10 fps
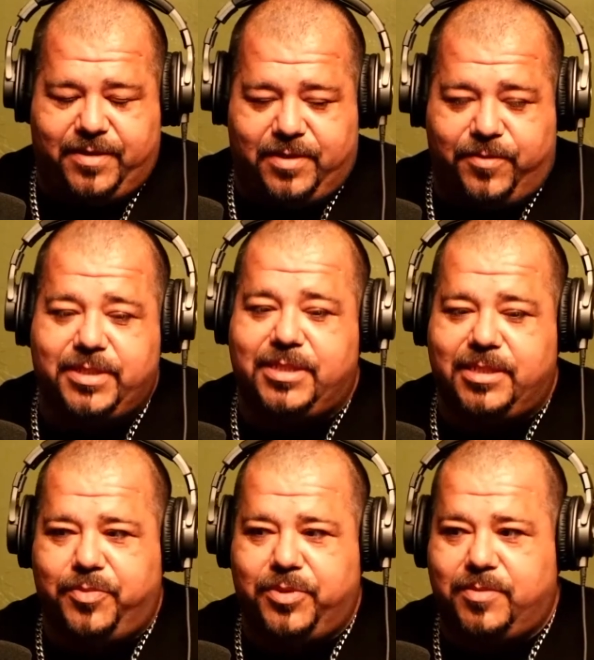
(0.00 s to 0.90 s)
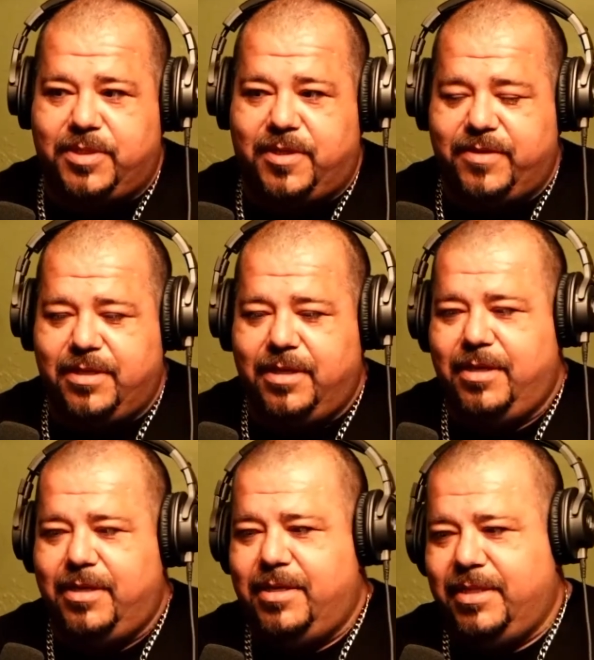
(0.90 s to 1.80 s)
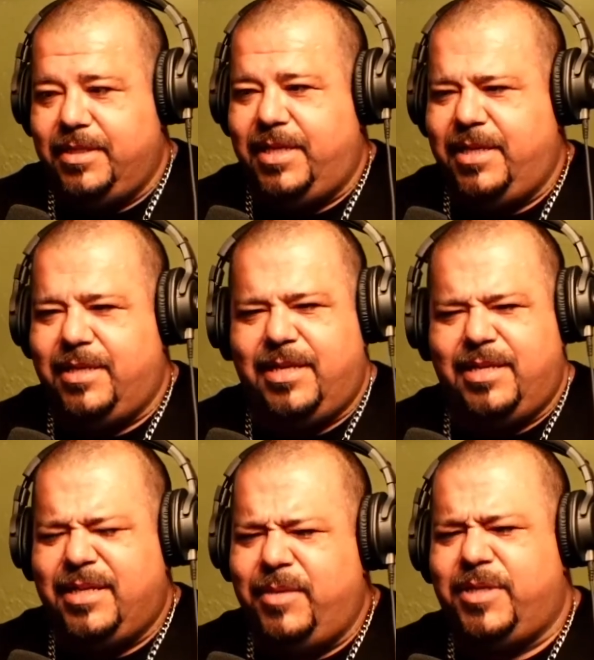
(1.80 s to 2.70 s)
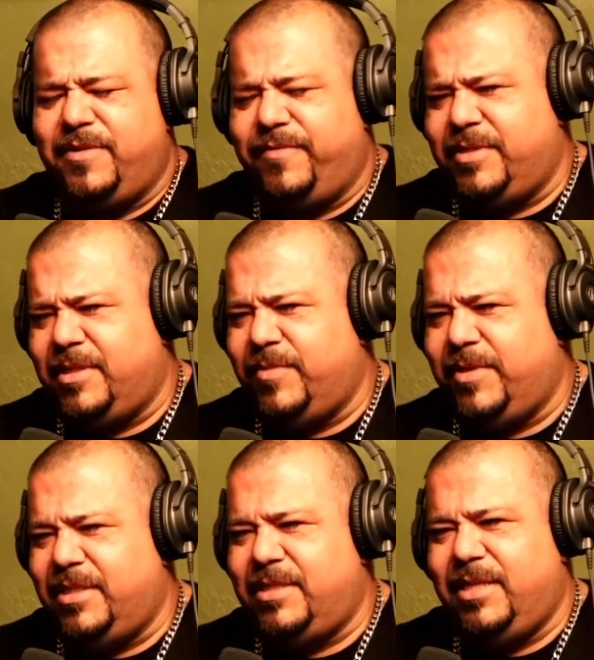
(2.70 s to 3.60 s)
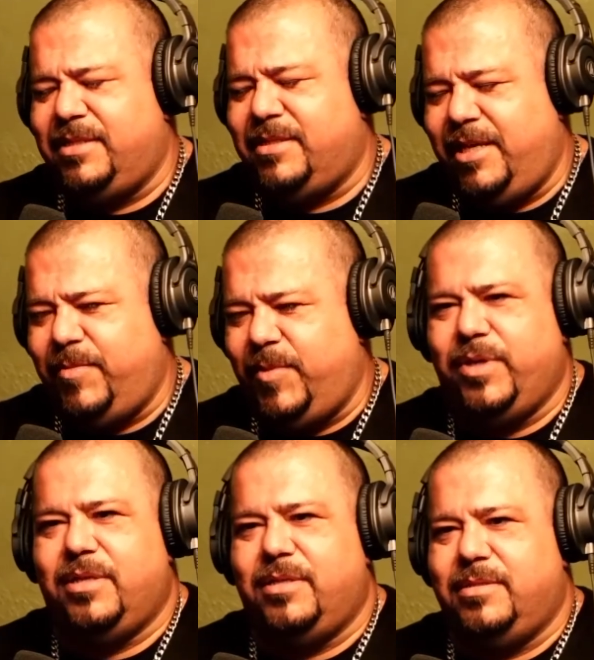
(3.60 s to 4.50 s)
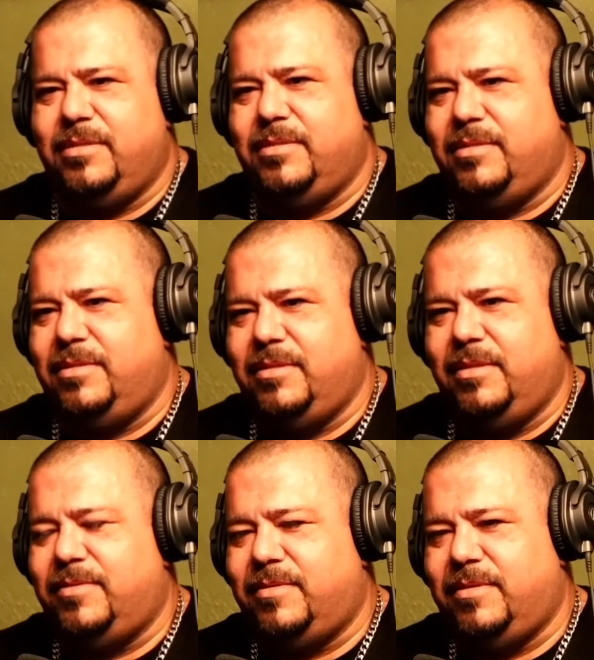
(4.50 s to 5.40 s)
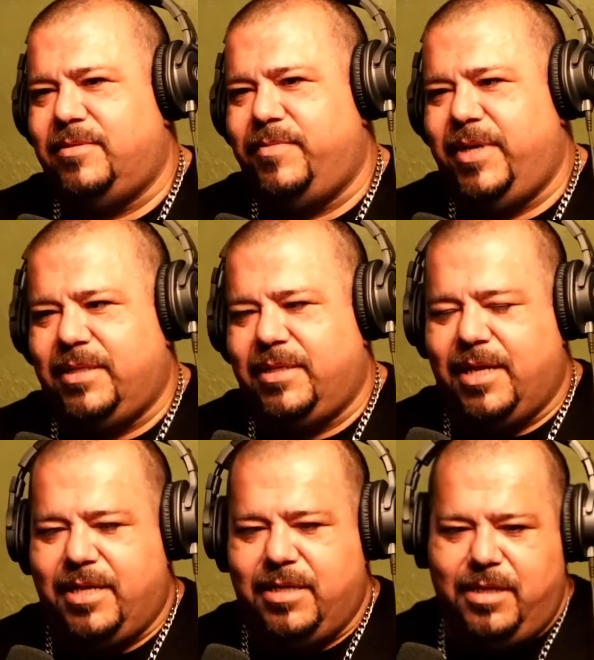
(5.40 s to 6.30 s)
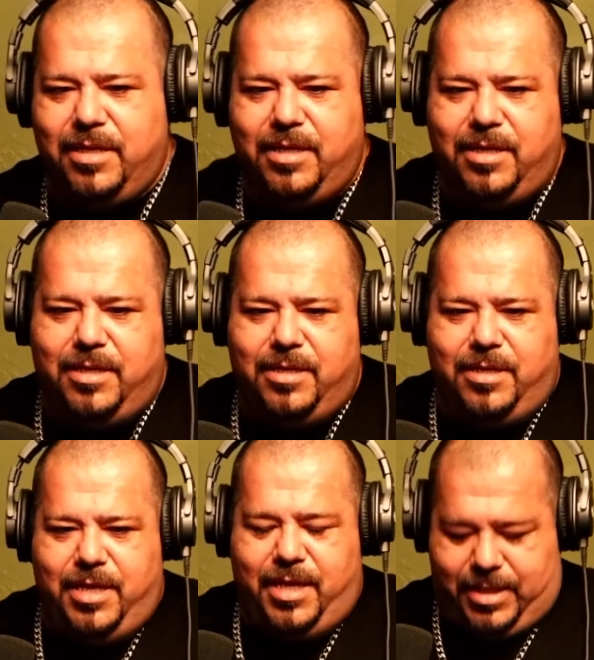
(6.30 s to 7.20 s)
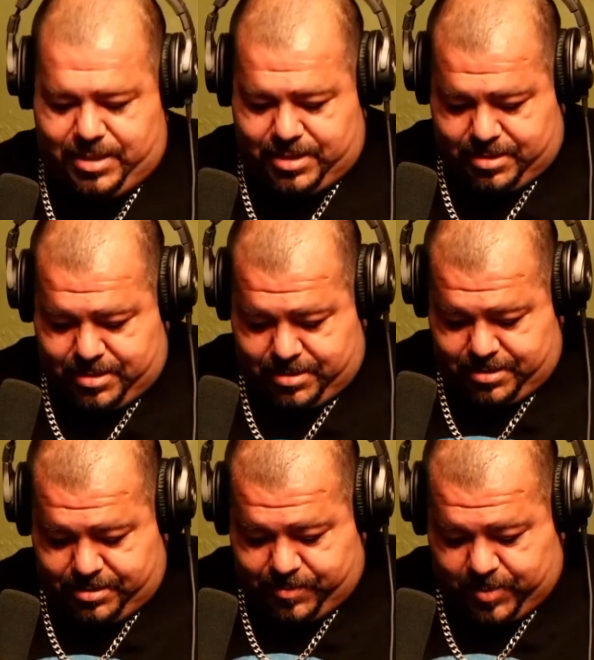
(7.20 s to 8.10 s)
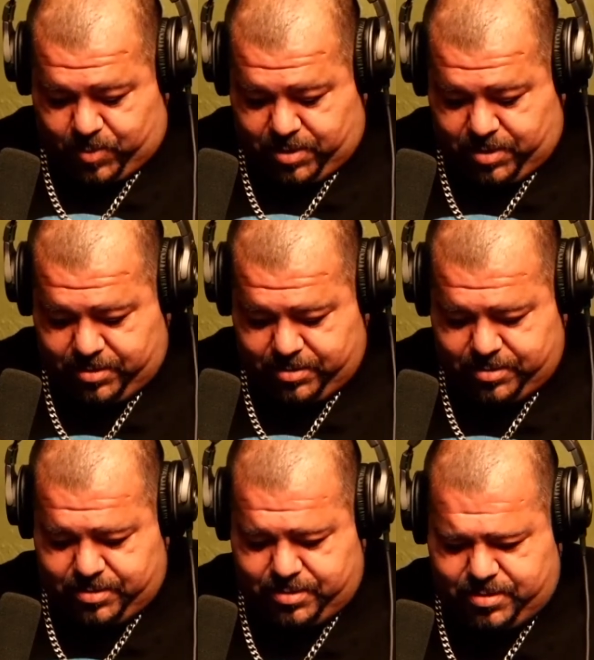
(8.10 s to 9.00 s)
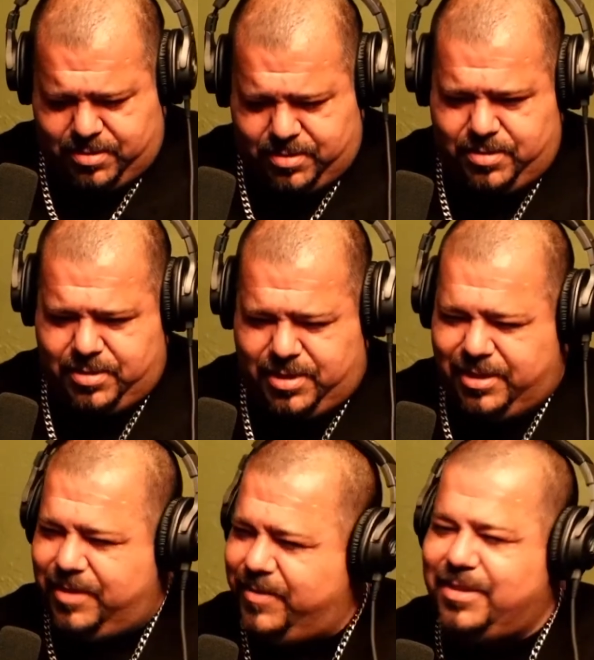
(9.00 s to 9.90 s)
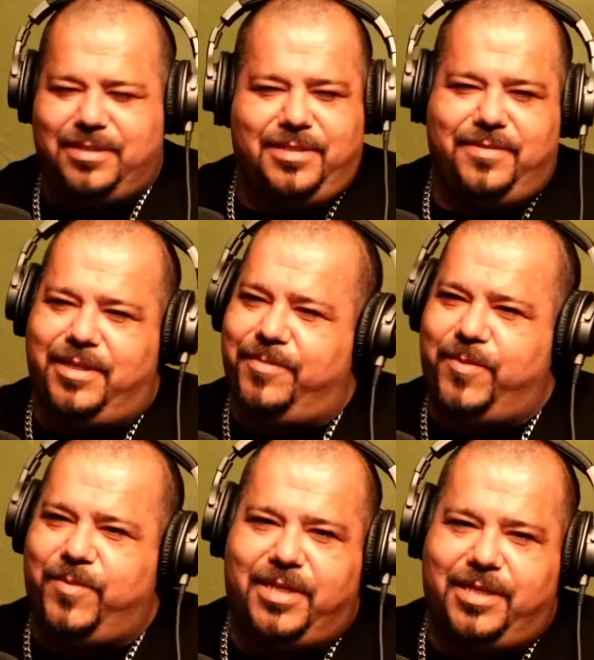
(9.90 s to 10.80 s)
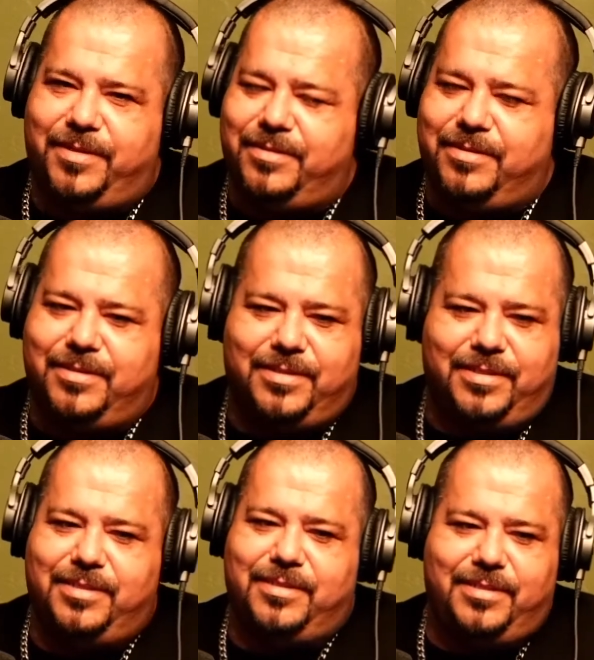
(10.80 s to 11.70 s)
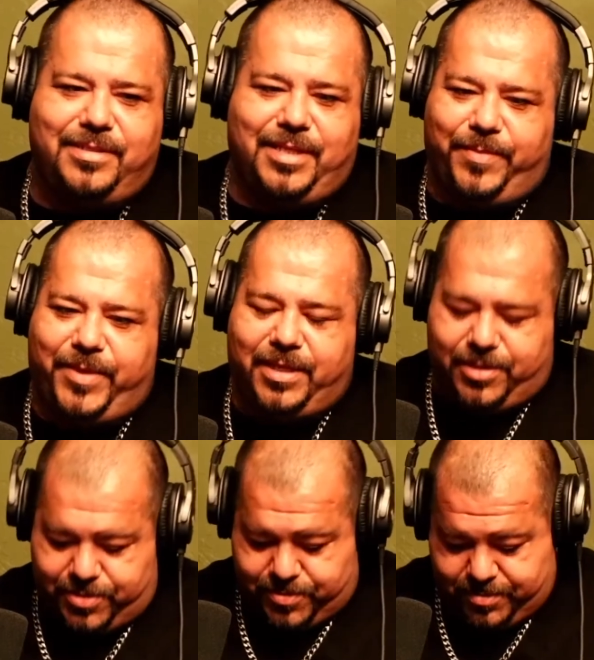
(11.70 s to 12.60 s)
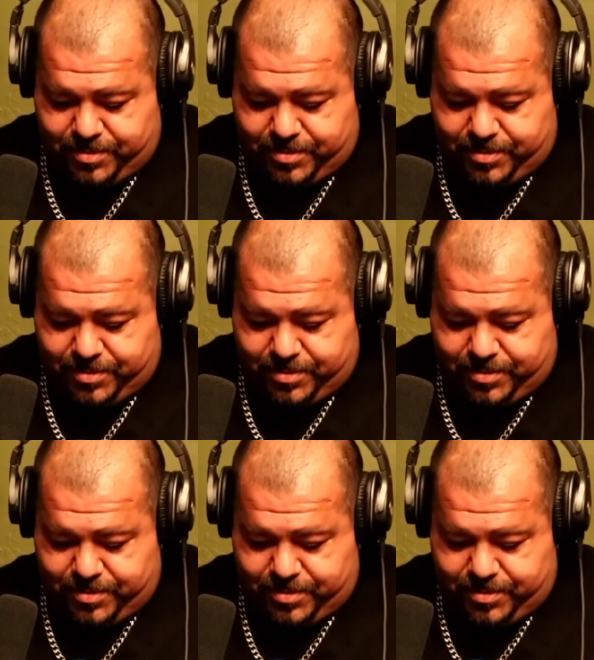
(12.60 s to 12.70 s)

And the reason I was in the principal's office, this kid had a tape measure for some reason. He said he's gonna hit me with it. He was a little Mexican guy, and I remember telling him, I was like, "Don't hit me with that." And I was like, "Just leave me alone.